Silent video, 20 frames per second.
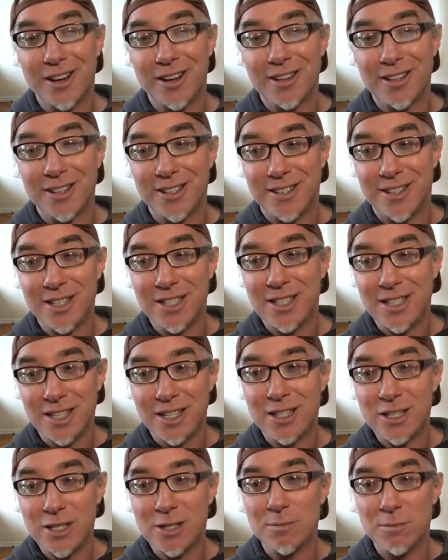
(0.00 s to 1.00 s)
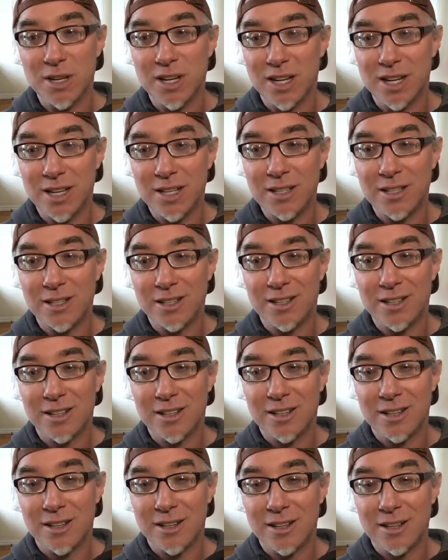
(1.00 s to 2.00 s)
This is me.
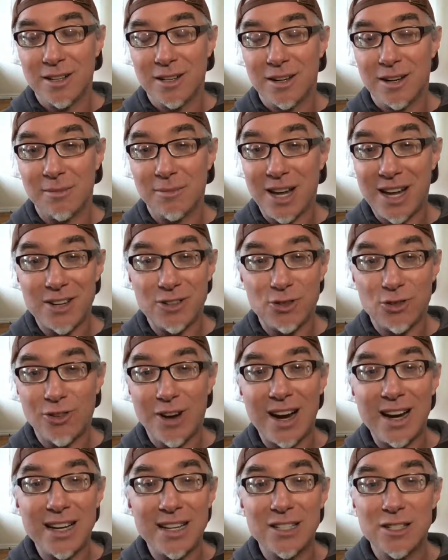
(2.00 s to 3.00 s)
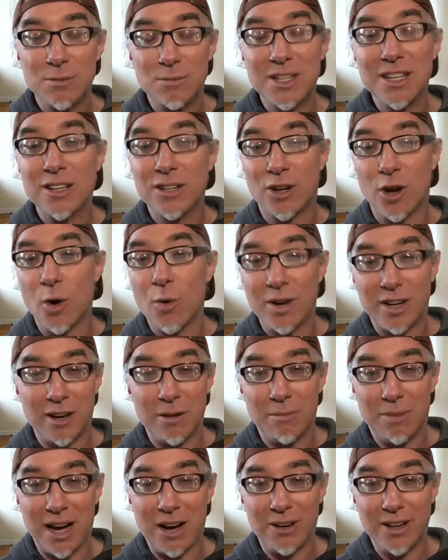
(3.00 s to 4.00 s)
I'm not trying to be egoic
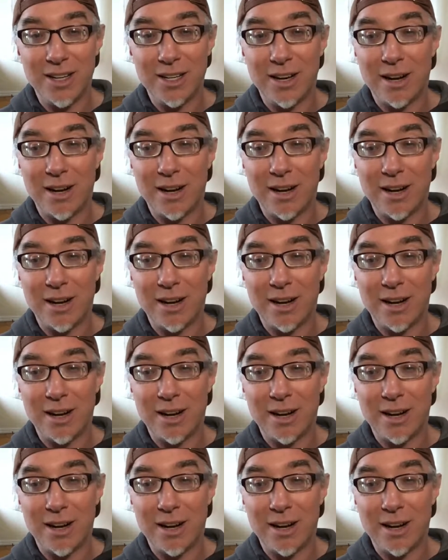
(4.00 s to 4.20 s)
about it.